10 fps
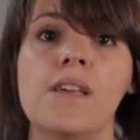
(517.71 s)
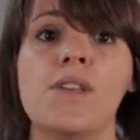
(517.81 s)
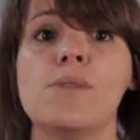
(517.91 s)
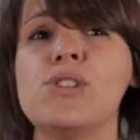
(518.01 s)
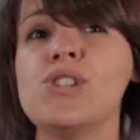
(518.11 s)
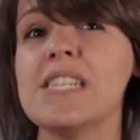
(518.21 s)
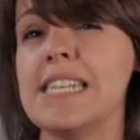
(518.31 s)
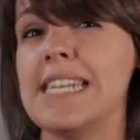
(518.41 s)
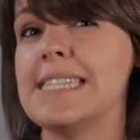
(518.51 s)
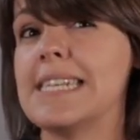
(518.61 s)
The
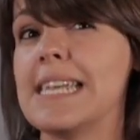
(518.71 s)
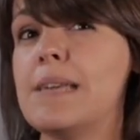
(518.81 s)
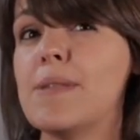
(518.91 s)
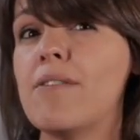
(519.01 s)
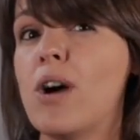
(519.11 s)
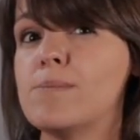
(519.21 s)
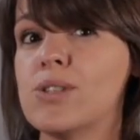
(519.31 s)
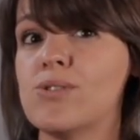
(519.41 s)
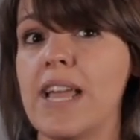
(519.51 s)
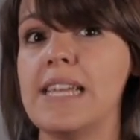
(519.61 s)
obstetrician needs to keep their arms
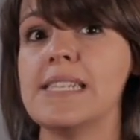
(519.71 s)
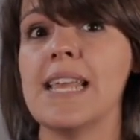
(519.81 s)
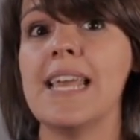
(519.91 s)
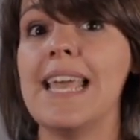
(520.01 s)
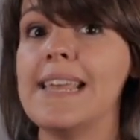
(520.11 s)
straight,